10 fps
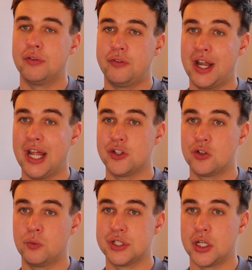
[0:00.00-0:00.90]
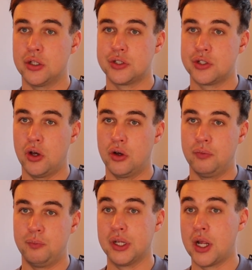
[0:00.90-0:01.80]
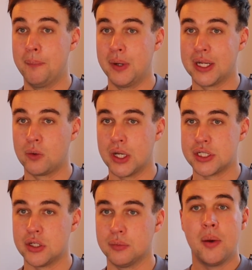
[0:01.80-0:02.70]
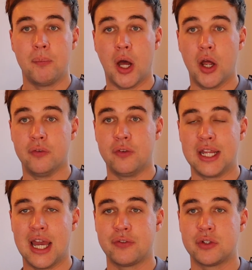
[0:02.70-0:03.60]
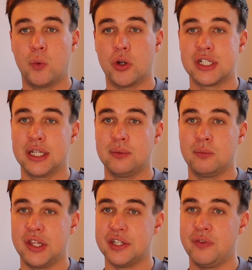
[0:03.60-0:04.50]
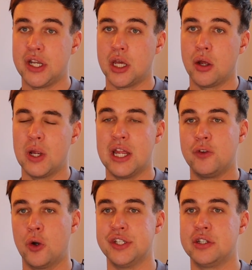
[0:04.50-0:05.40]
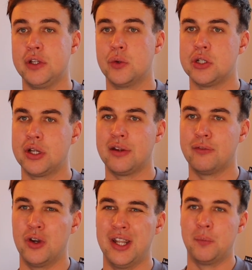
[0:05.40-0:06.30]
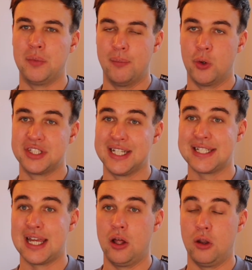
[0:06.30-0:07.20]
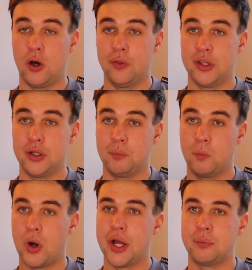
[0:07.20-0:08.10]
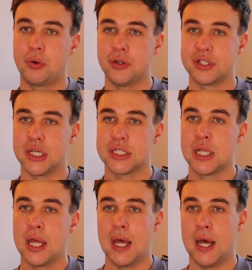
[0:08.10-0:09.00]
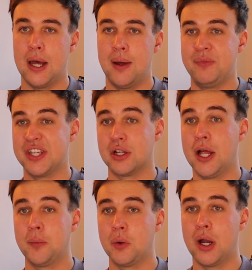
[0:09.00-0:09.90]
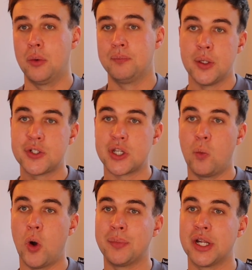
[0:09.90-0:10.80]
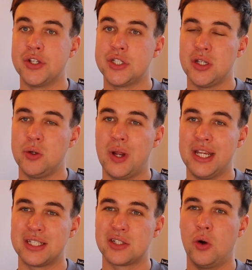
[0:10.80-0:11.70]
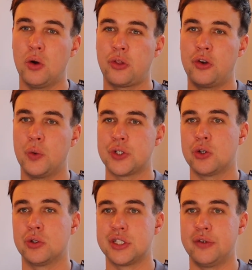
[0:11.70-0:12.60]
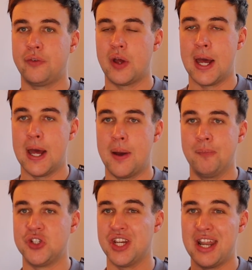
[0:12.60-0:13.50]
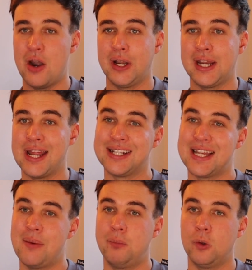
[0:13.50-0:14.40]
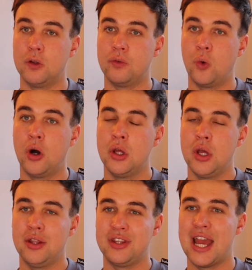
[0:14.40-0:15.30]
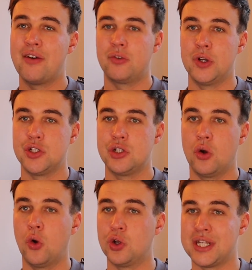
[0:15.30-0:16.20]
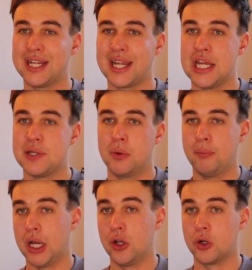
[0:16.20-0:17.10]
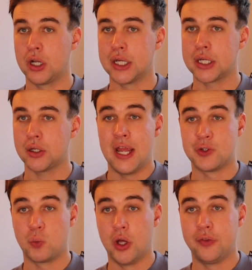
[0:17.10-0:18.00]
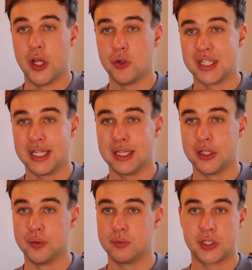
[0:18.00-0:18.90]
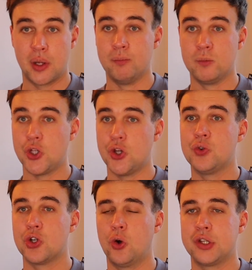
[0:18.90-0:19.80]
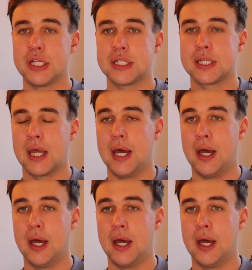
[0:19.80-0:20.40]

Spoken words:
the financial results of the company in question. But hopefully after watching this video, if your interviewer is looking for a bit more detail on the wider process, this will help you out. So what I'm going to do is talk through a sort of generic example of what the average audit engagement might look like. It's worth noting that some huge audits